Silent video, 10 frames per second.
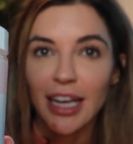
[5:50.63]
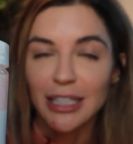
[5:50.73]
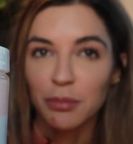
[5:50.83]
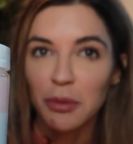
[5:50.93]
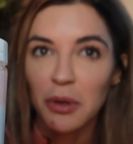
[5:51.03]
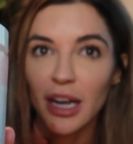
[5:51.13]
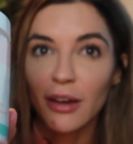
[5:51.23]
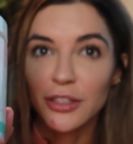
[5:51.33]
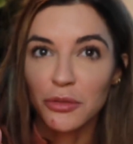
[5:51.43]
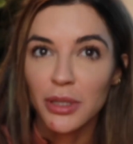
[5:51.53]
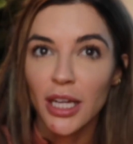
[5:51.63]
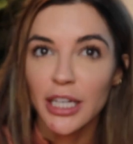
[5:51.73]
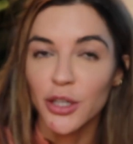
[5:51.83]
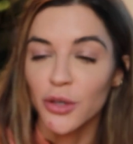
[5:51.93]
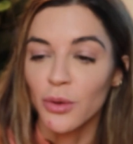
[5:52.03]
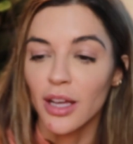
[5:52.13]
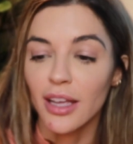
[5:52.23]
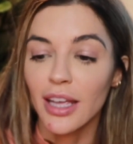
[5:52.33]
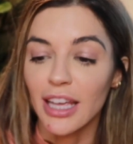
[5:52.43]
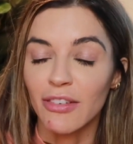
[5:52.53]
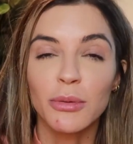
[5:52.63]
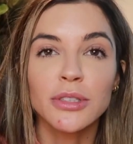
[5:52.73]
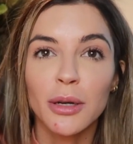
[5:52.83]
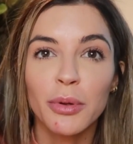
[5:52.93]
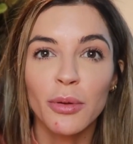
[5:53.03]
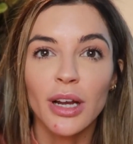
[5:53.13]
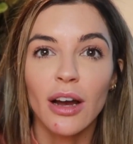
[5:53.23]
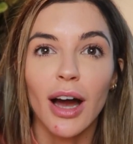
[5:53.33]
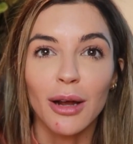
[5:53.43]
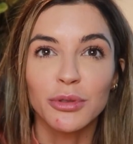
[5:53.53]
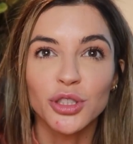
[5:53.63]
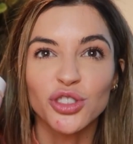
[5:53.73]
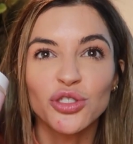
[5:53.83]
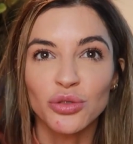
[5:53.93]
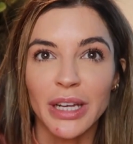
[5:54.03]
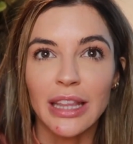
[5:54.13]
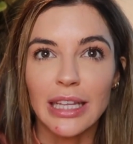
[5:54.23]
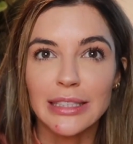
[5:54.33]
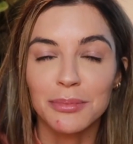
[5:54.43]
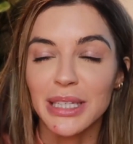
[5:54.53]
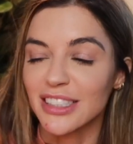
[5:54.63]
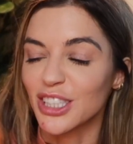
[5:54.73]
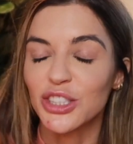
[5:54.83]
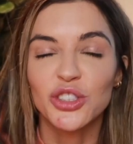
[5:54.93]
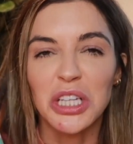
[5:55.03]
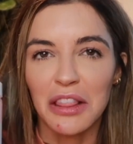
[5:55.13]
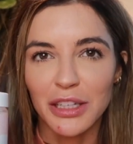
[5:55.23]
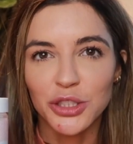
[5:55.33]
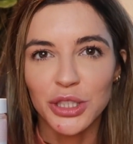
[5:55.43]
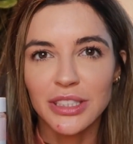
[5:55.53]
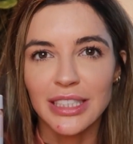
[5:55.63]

It's a pre-workout, it's from Milani New. If it was not a pre-workout, I would just drink this because it's delicious.